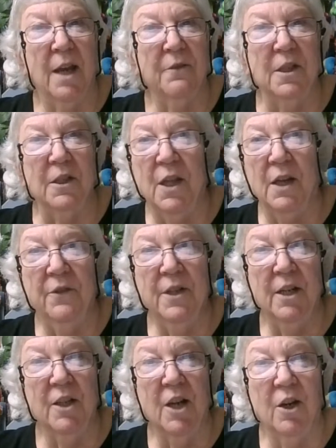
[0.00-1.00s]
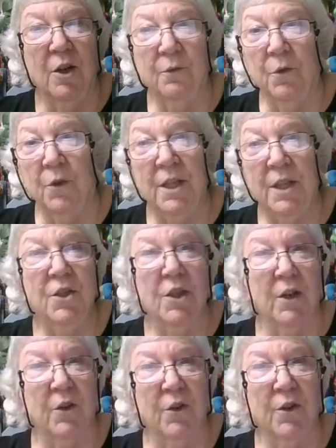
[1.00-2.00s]
We have a love in our heart for
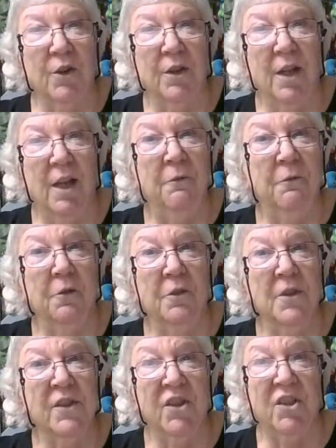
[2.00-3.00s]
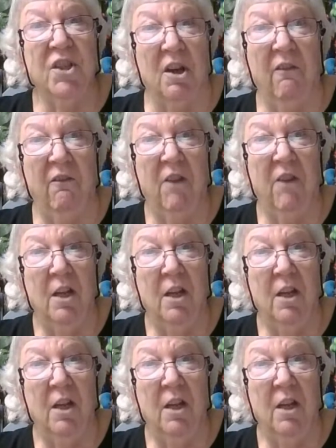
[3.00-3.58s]
each other and for stuff.